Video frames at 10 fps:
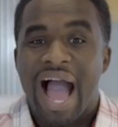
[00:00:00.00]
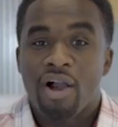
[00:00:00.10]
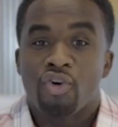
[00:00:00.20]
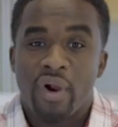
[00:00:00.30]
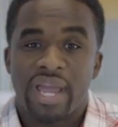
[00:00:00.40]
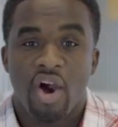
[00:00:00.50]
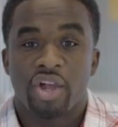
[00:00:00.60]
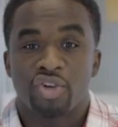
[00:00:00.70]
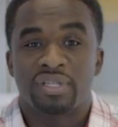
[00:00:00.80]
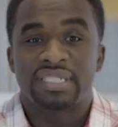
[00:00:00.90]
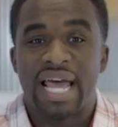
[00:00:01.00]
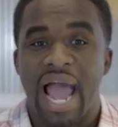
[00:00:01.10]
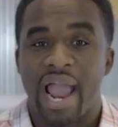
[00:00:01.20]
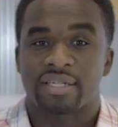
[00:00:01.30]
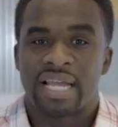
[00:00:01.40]
How great are your
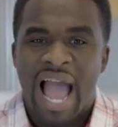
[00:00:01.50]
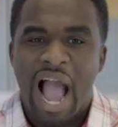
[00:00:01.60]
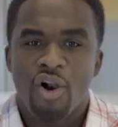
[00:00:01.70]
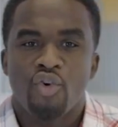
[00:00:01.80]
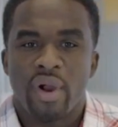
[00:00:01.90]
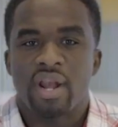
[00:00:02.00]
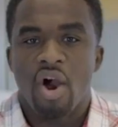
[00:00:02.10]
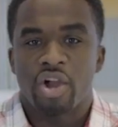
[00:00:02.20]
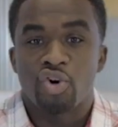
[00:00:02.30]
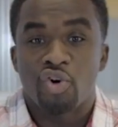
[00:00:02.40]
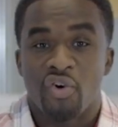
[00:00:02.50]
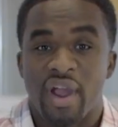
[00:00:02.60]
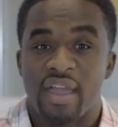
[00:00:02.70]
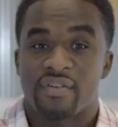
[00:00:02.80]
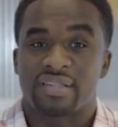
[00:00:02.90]
desires? How great are your
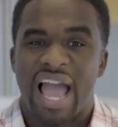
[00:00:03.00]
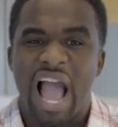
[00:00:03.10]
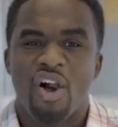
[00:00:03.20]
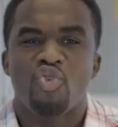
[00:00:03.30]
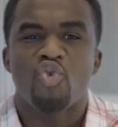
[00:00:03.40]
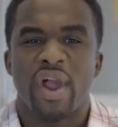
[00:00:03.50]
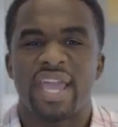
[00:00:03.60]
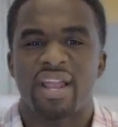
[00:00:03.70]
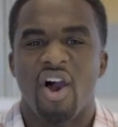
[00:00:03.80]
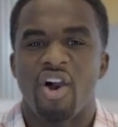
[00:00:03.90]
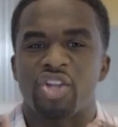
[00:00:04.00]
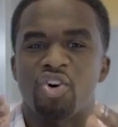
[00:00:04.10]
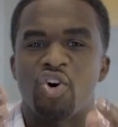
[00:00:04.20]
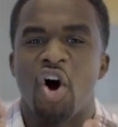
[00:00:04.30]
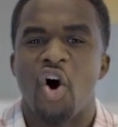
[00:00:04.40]
cravings? How great are
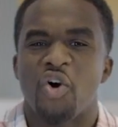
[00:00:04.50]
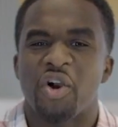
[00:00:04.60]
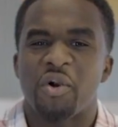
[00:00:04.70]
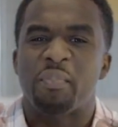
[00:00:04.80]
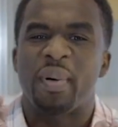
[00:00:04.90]
your hunger